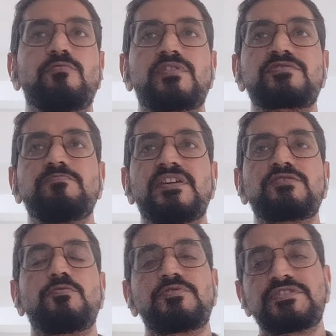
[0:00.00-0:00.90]
what
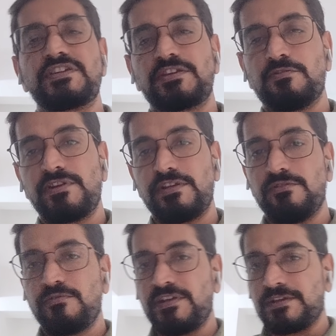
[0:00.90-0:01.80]
makes OT security
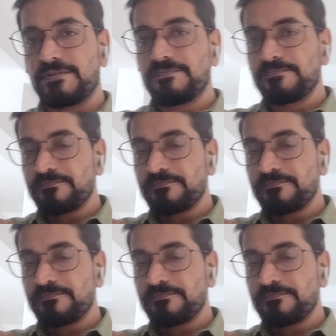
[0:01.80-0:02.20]
unique.